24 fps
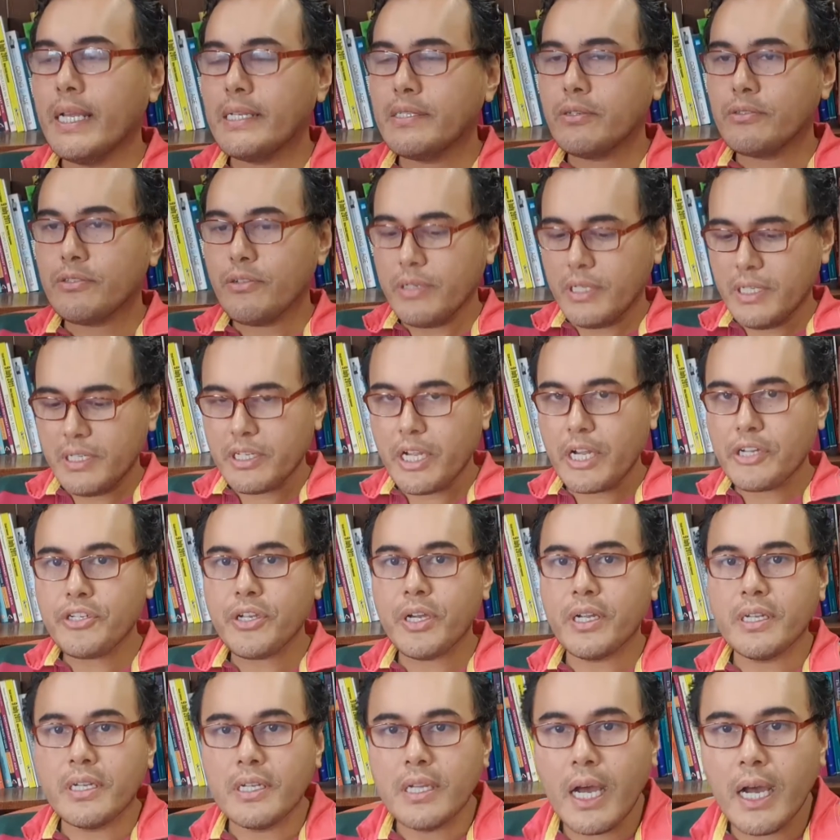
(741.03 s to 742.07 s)
also
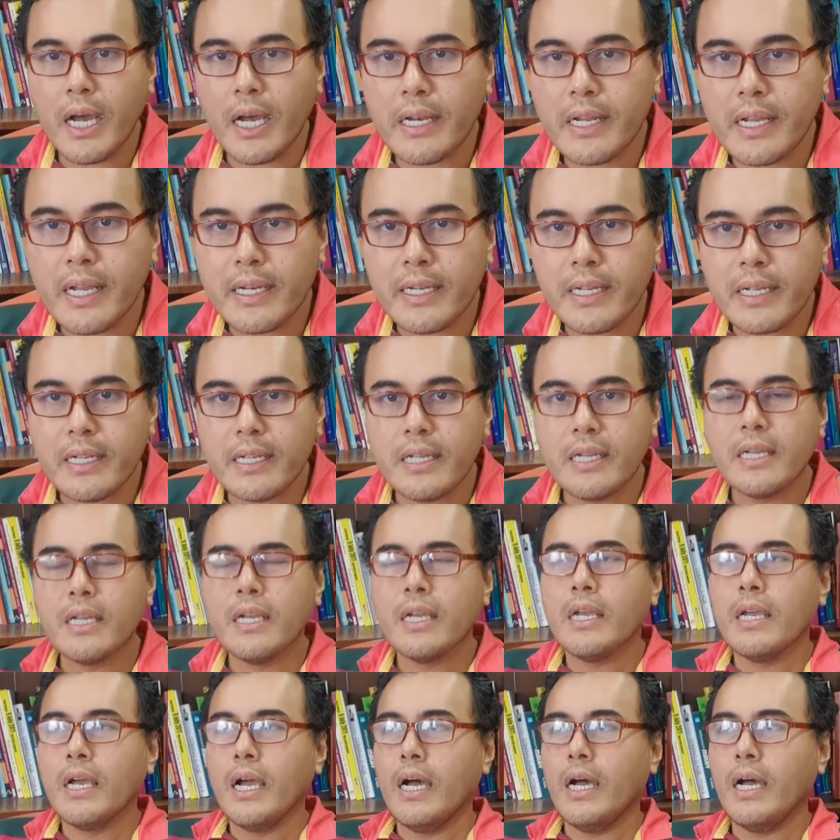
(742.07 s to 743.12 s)
discussion regarding
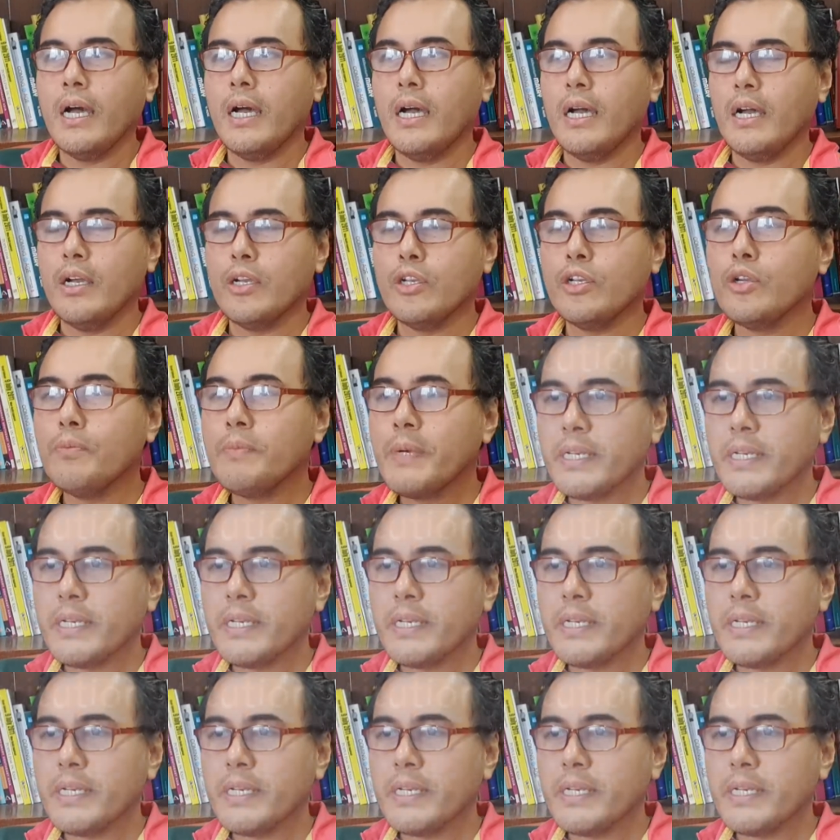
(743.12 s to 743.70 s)
human